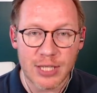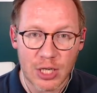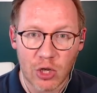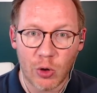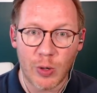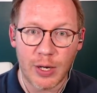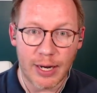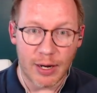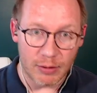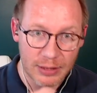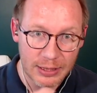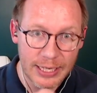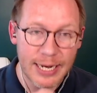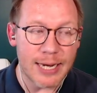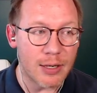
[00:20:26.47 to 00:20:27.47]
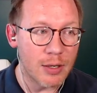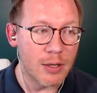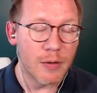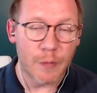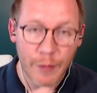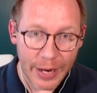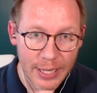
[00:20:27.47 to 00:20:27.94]
including an elite
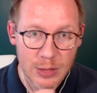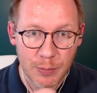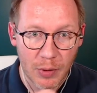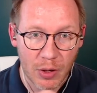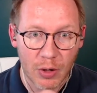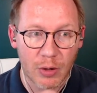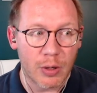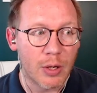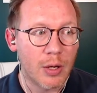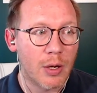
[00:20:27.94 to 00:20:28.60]
fastball,